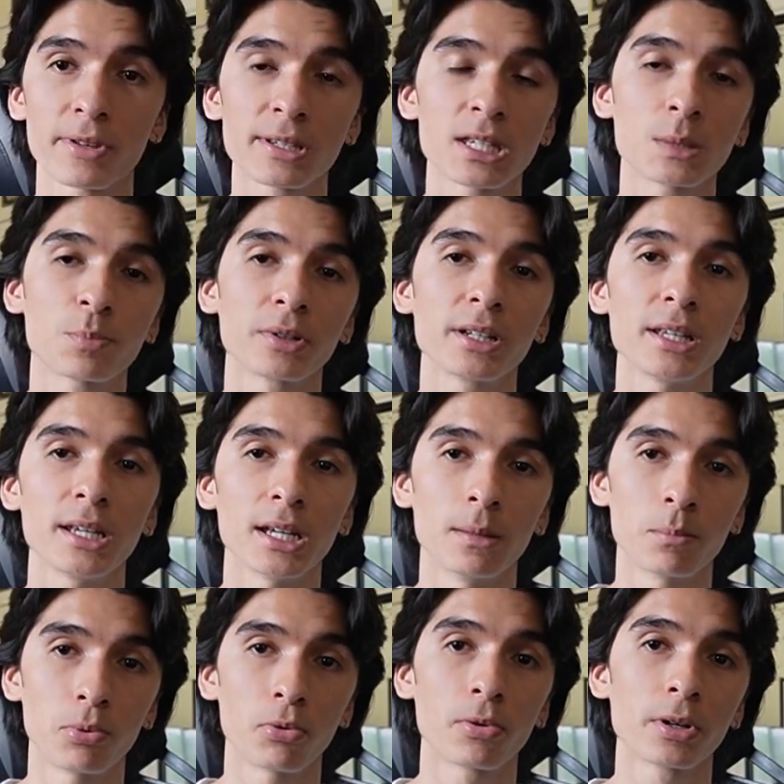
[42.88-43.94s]
this is pretty
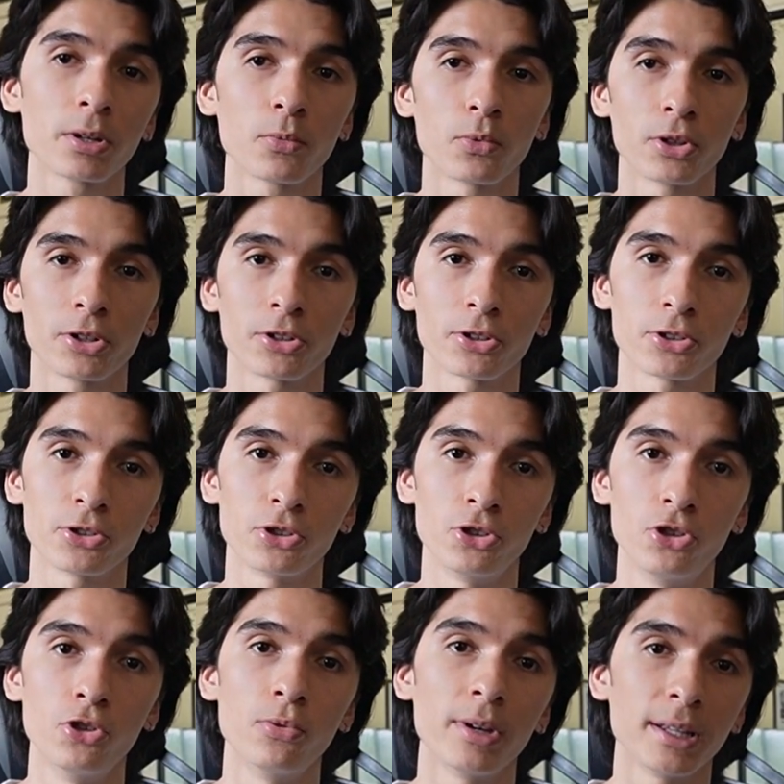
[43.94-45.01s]
important when you're
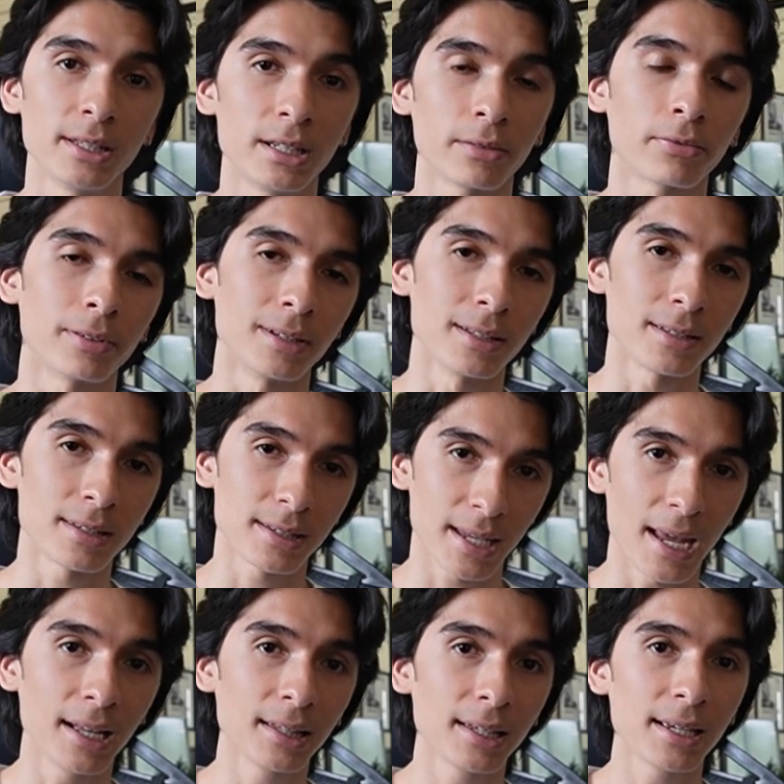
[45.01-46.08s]
doing different
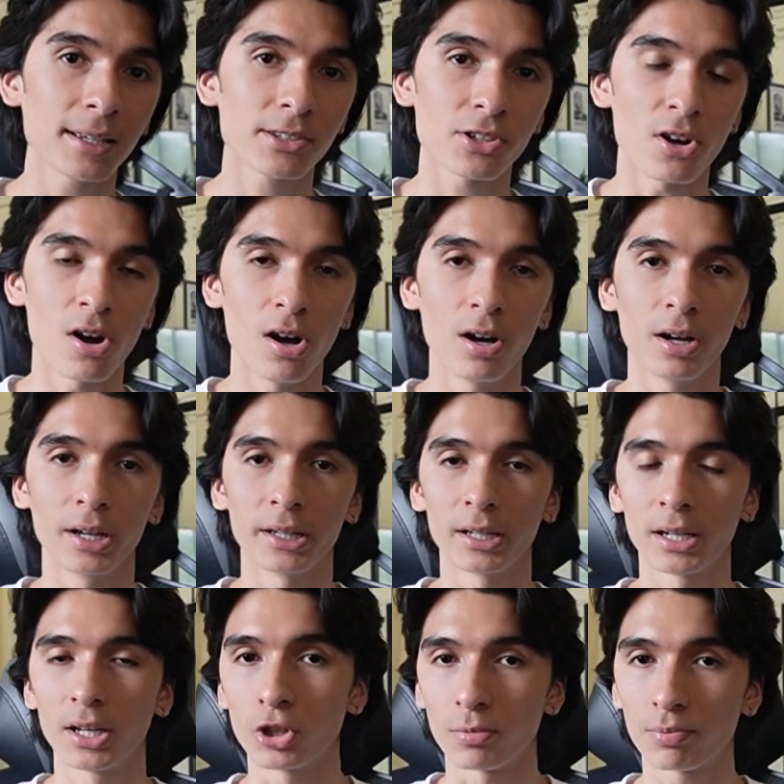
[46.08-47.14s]
scalings
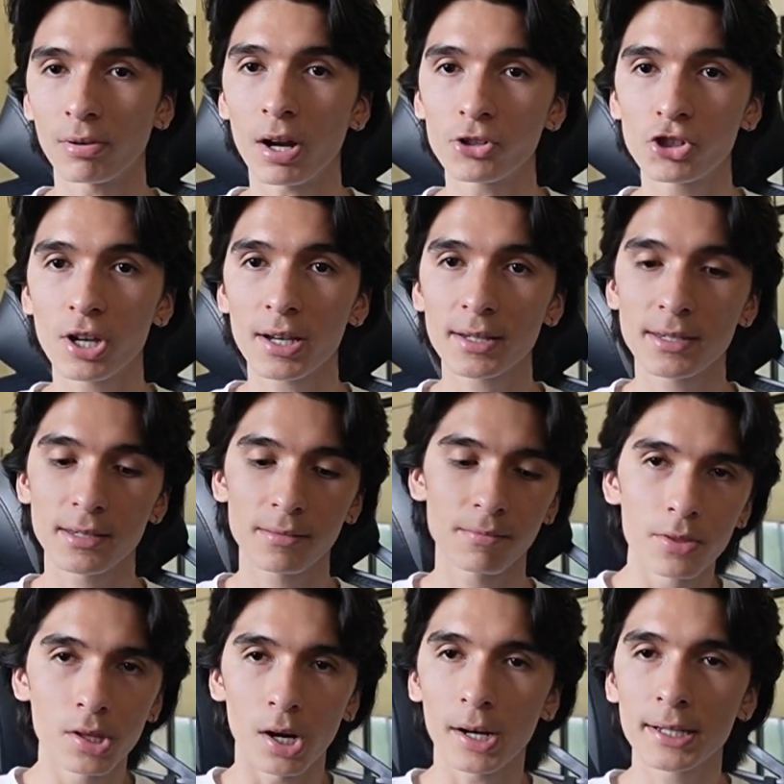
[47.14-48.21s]
on your projects.
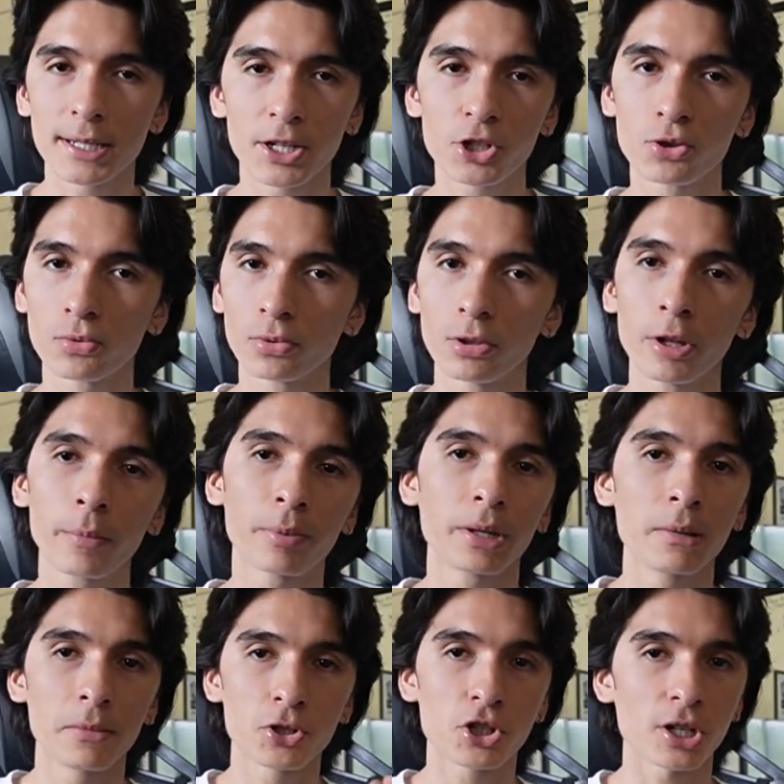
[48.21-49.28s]
The architecture ruler
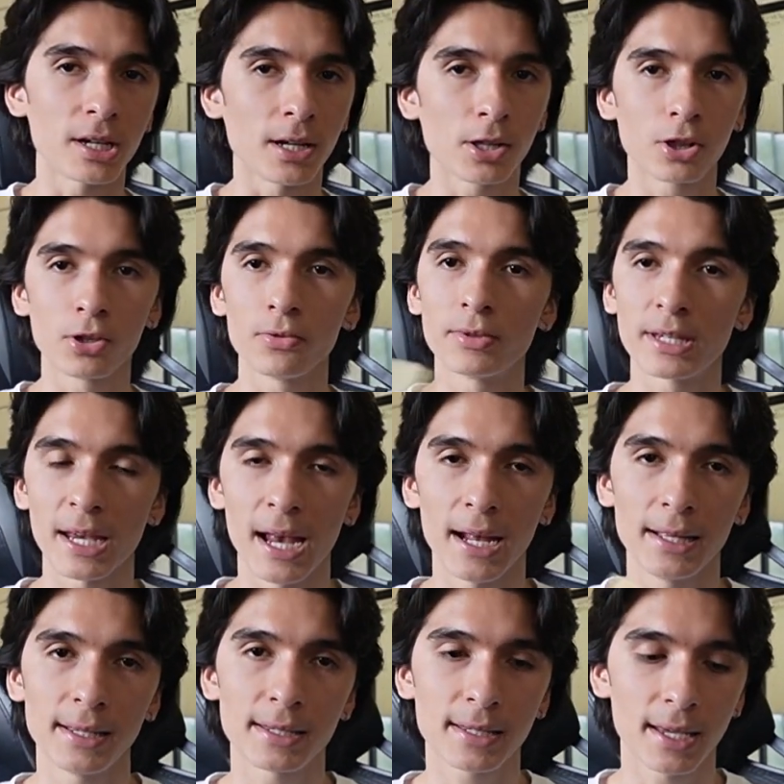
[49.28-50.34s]
pretty much includes
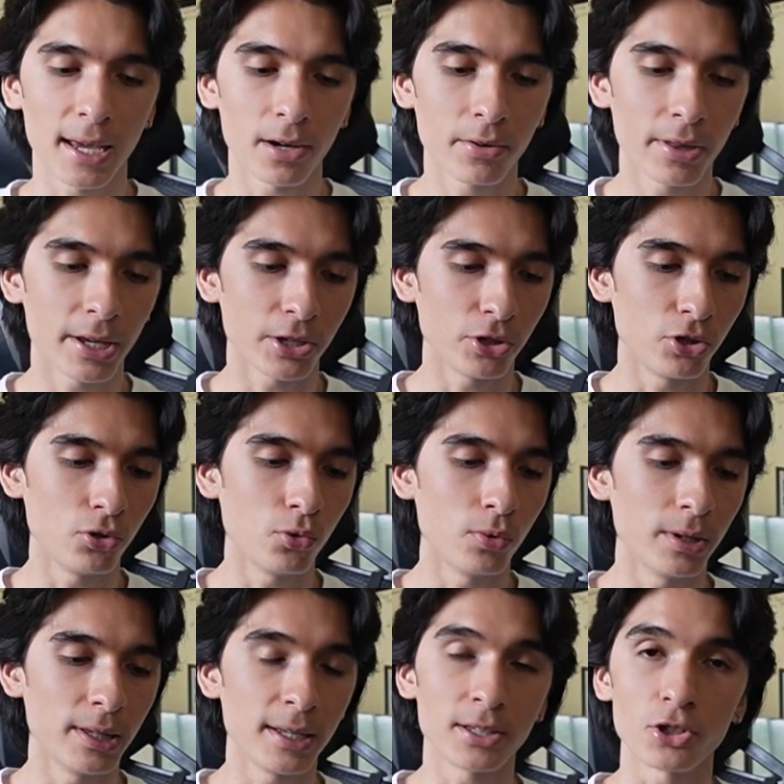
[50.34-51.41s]
any scale that you
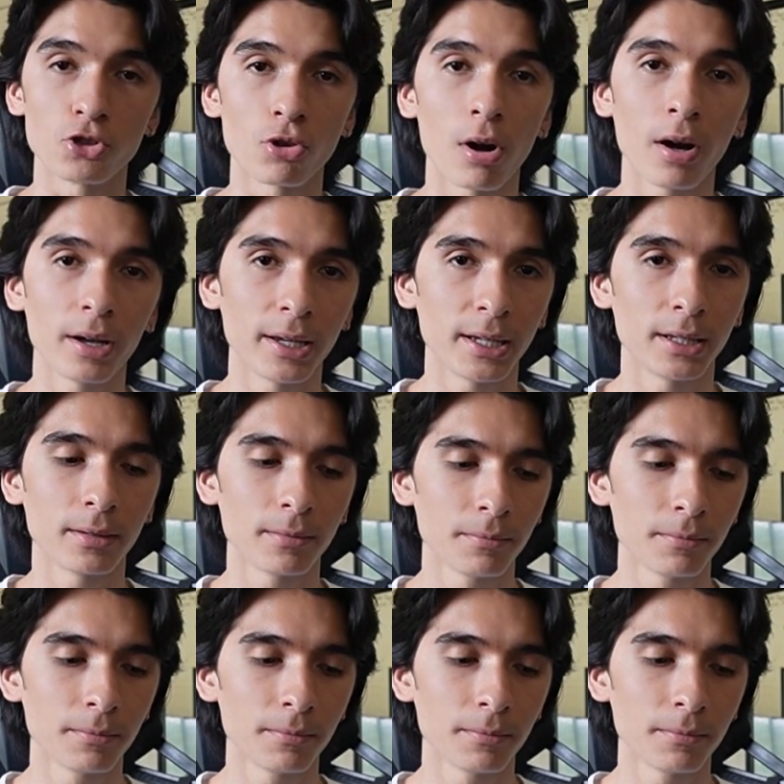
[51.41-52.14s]
would need to draw in,